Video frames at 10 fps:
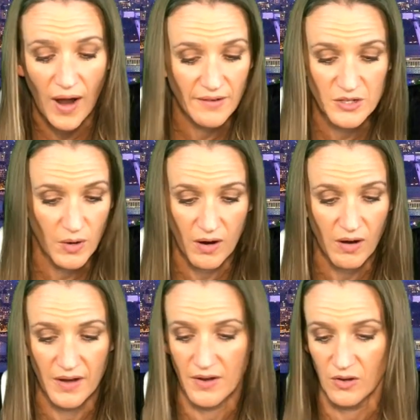how you
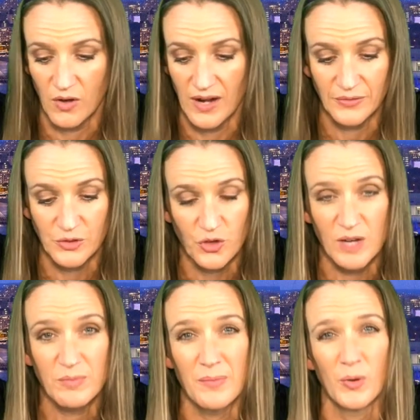are and are not allowed to
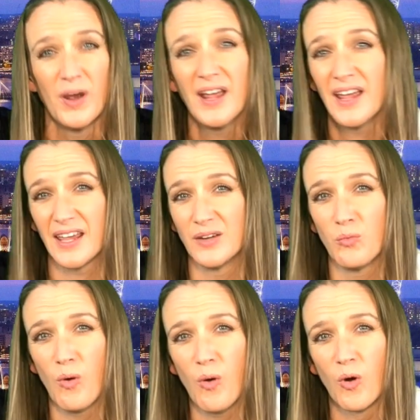treat people
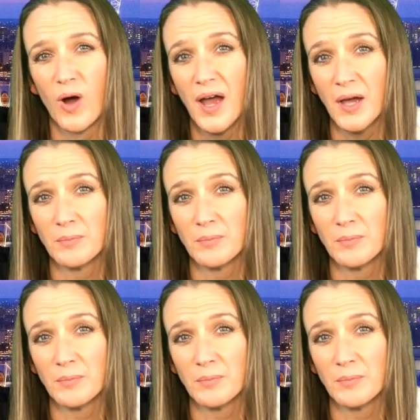in war.